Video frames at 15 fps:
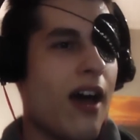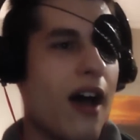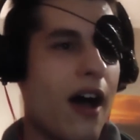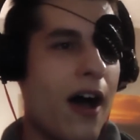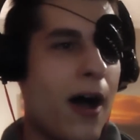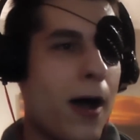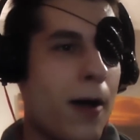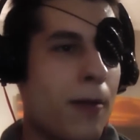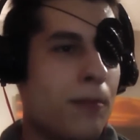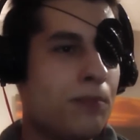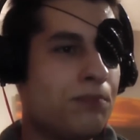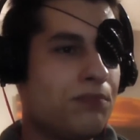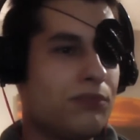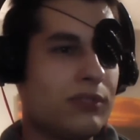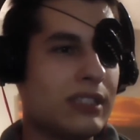Uh,
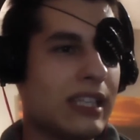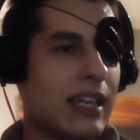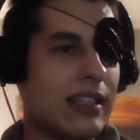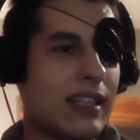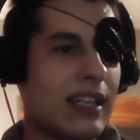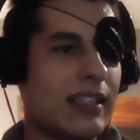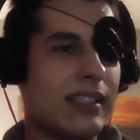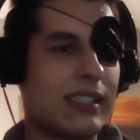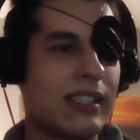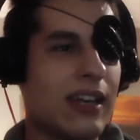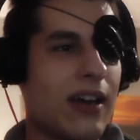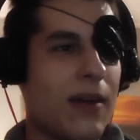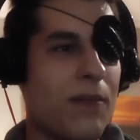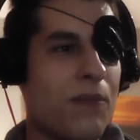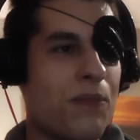it, it's
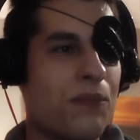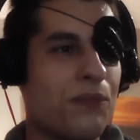uh,